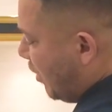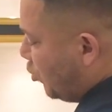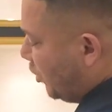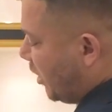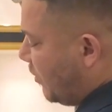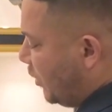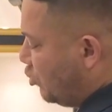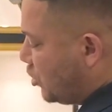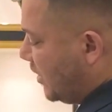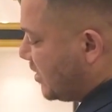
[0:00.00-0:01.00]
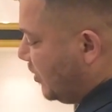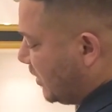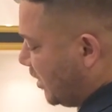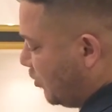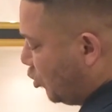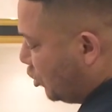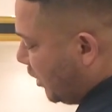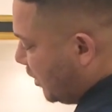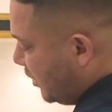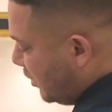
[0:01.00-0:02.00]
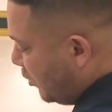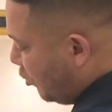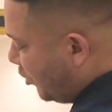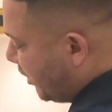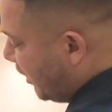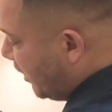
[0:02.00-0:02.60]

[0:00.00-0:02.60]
immediately switching to the 3D ground